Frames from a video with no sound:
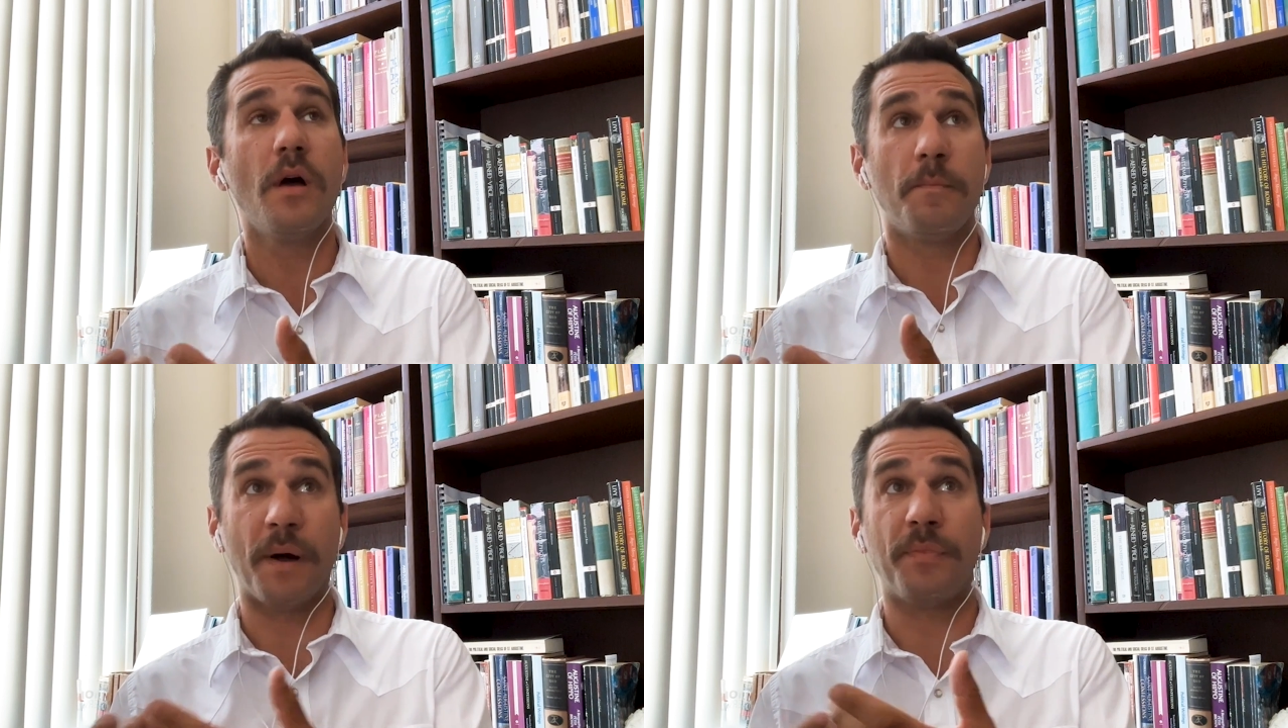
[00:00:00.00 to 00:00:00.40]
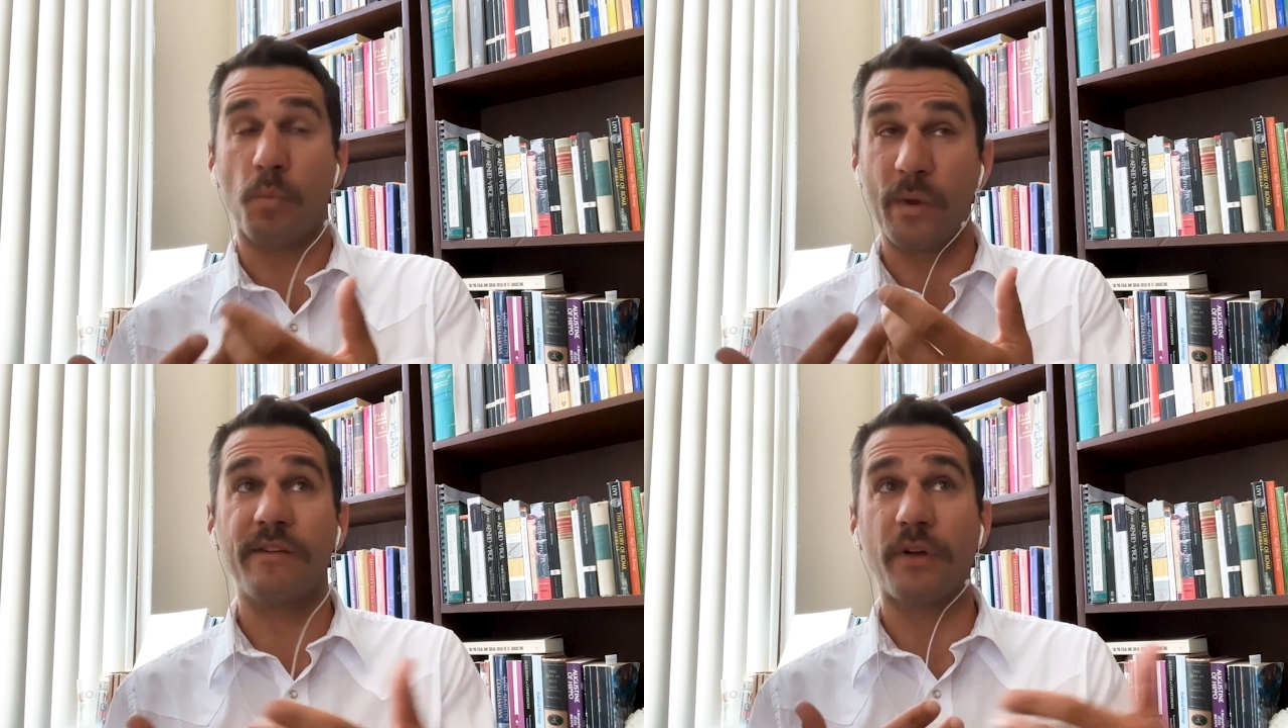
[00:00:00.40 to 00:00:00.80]
but
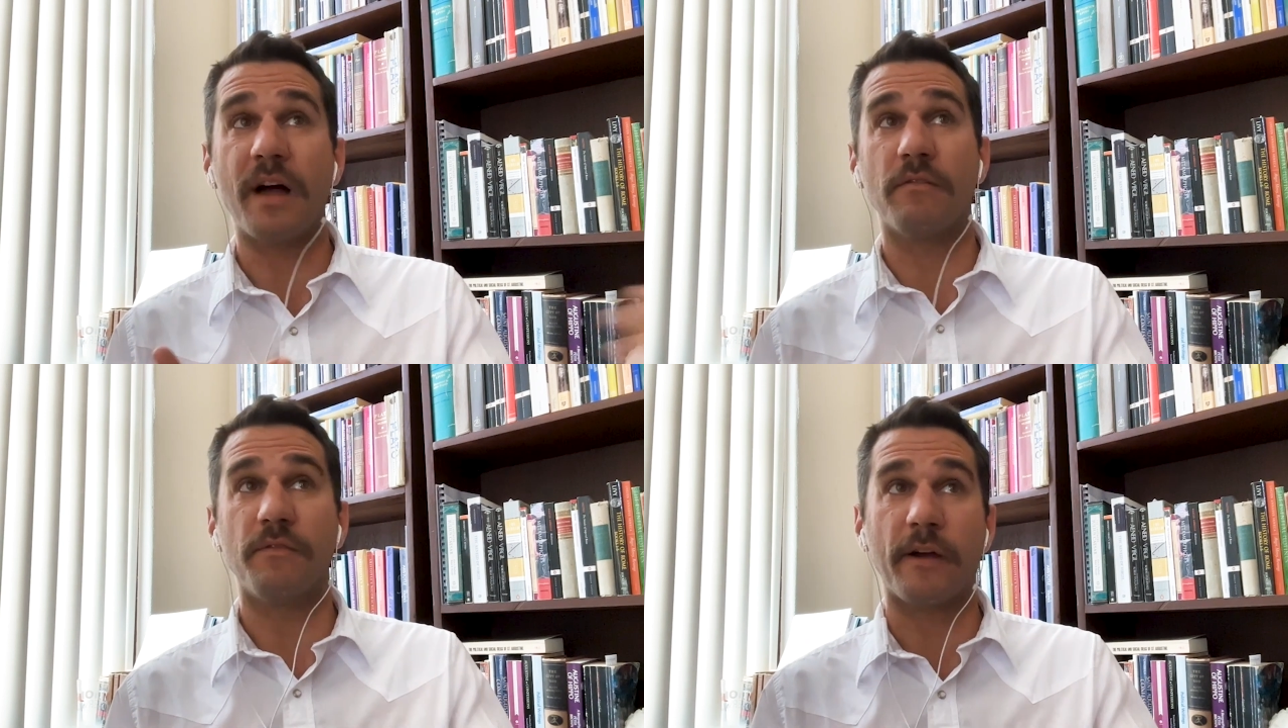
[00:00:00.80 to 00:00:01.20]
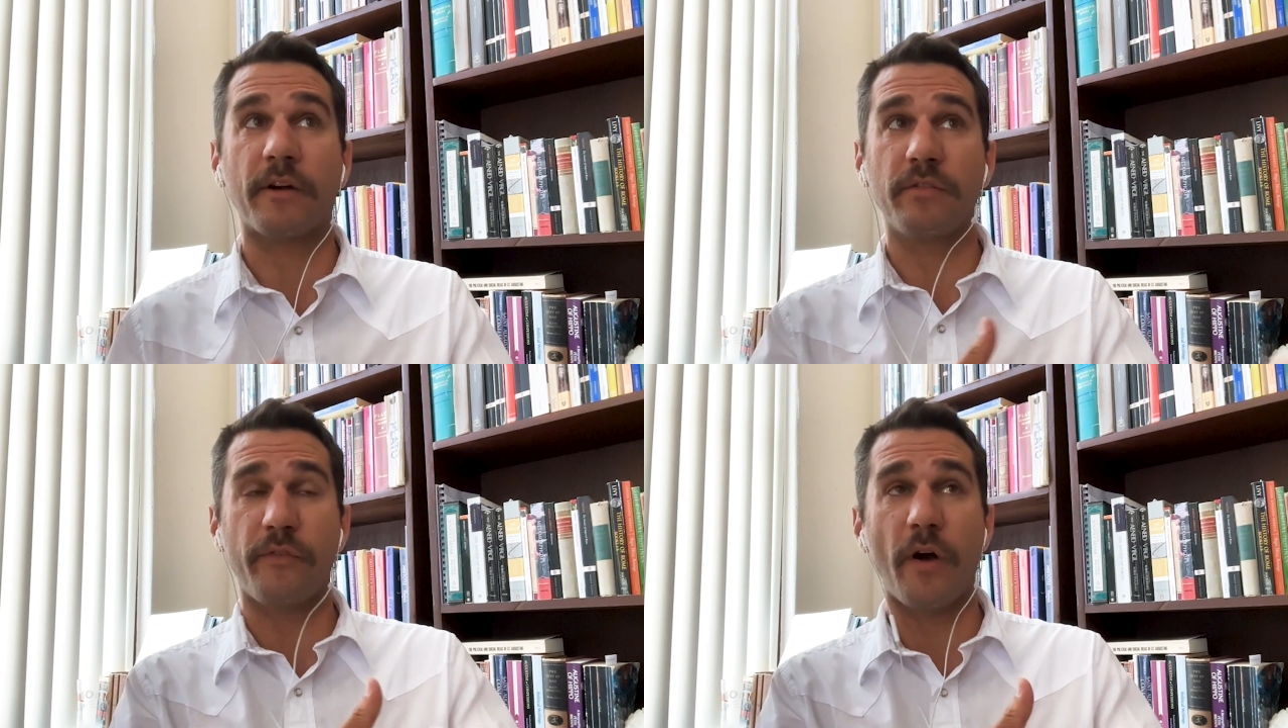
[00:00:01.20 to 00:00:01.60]
we have gone
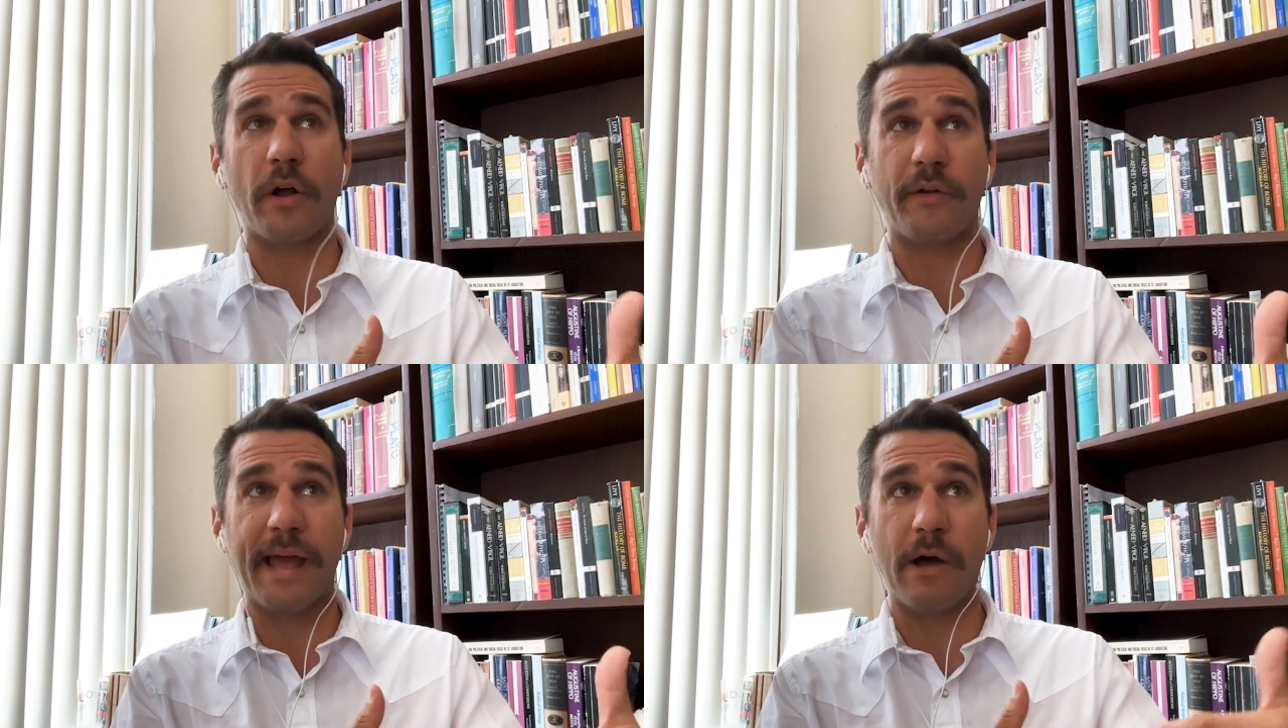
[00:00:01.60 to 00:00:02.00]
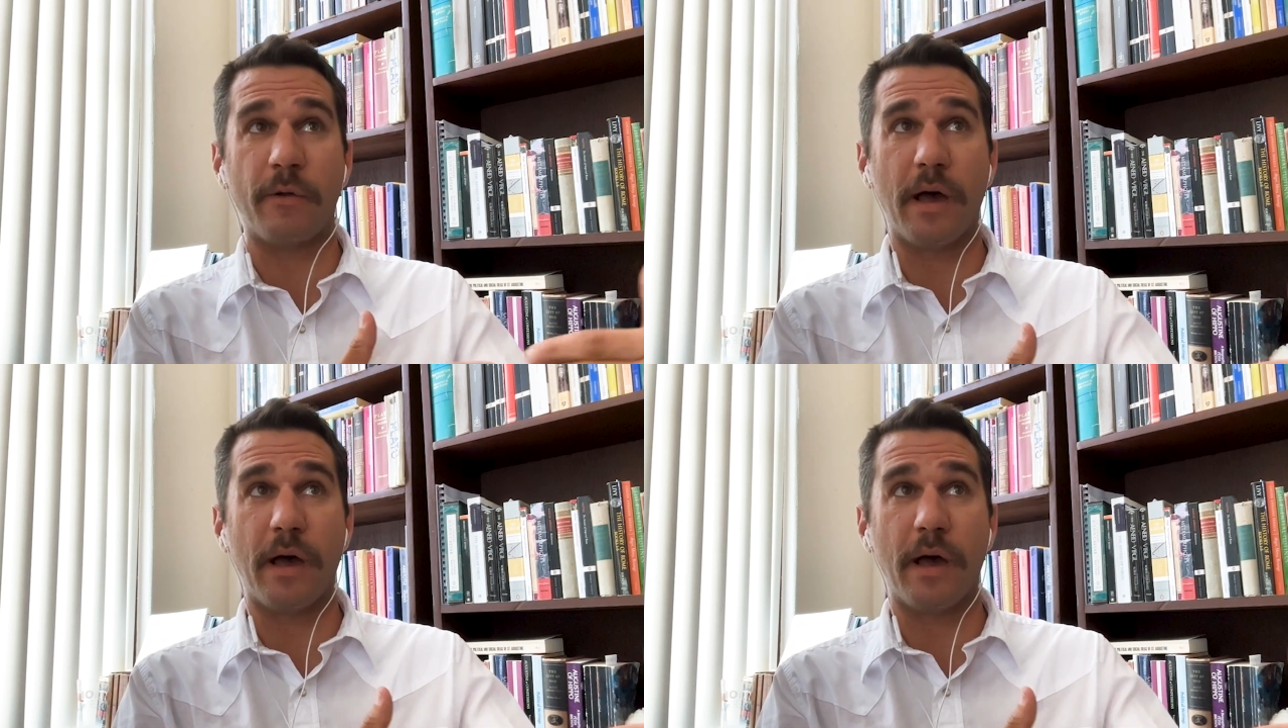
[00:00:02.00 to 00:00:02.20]
very far down